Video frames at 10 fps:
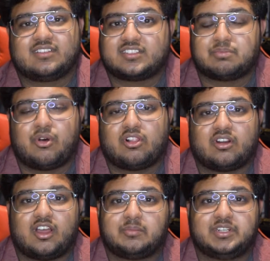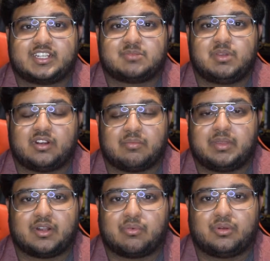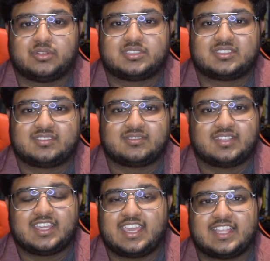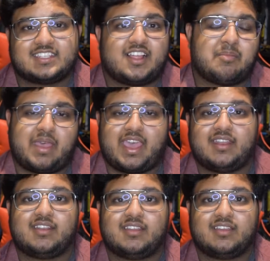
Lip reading: smaller objects bigger roles. It's not bad.